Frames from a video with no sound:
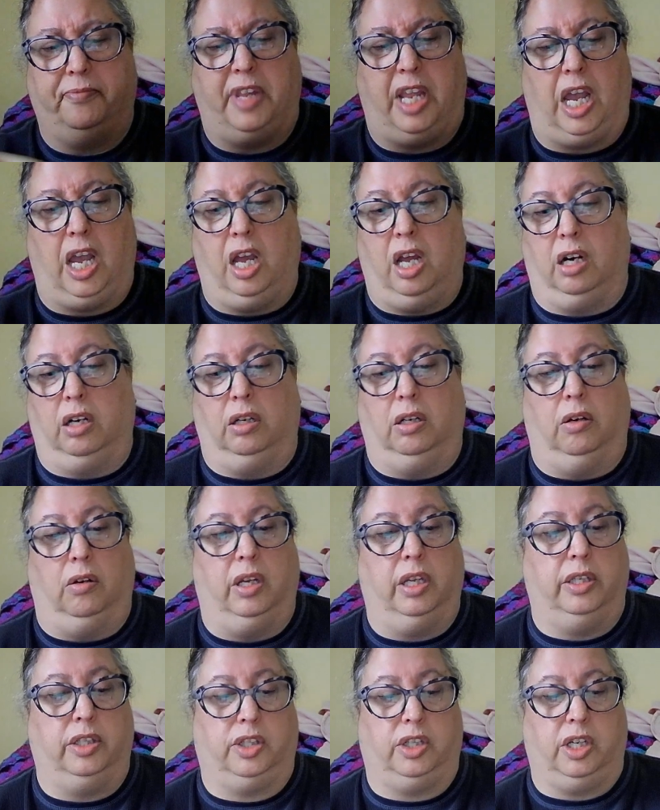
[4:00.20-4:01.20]
I don't know.
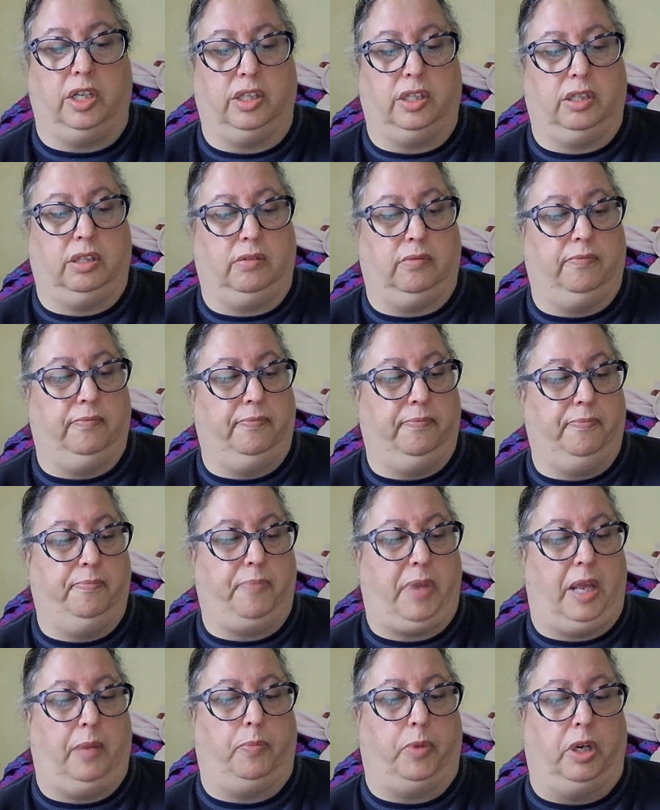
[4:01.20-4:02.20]
It's just
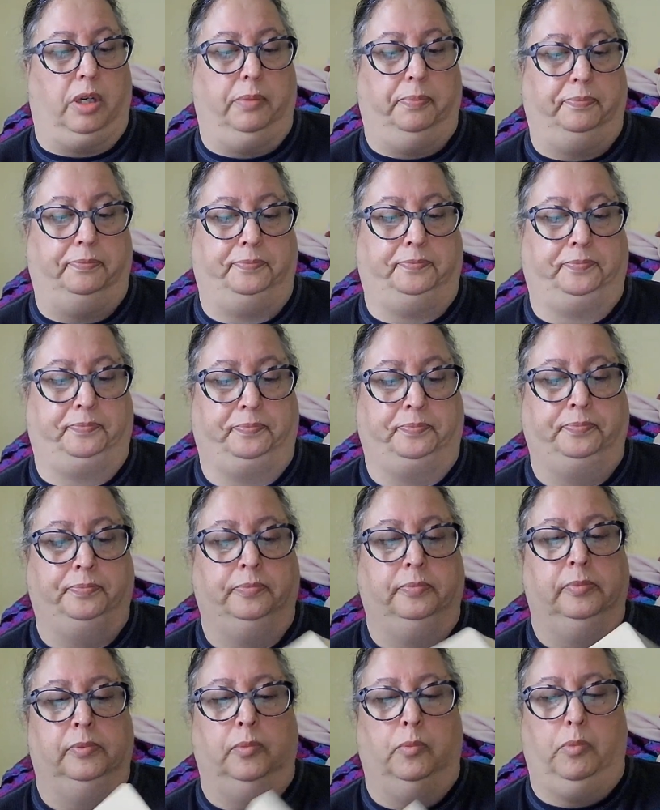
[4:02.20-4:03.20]
paper.
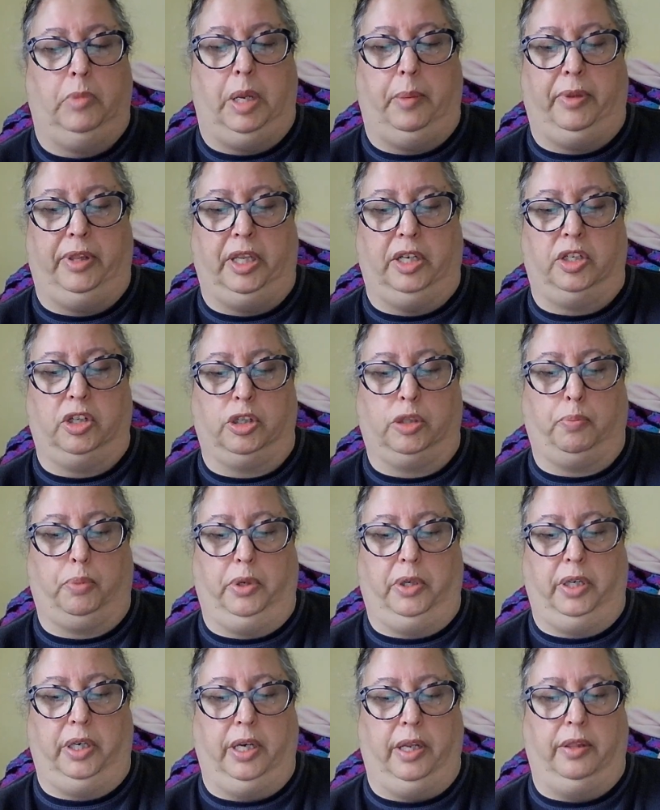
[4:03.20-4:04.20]
Maybe they just put
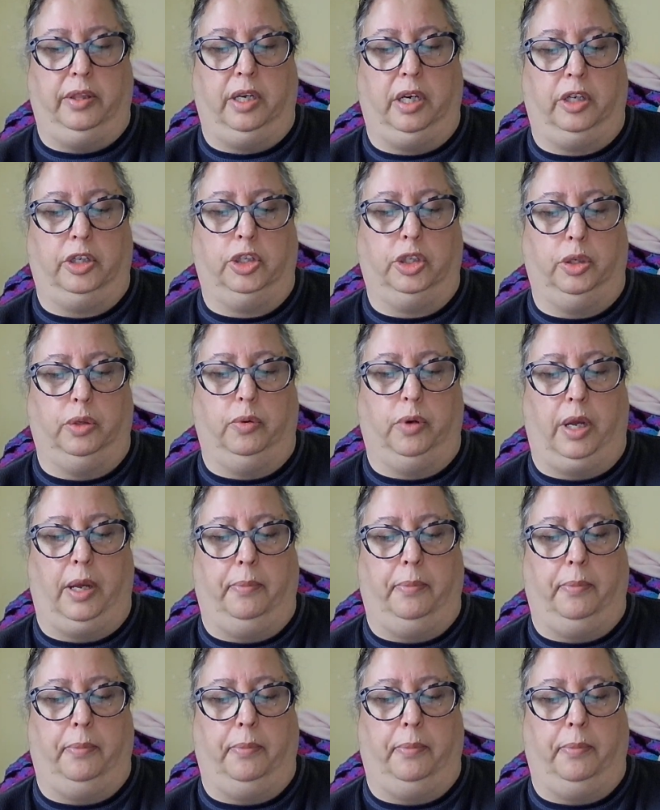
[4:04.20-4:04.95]
it in there to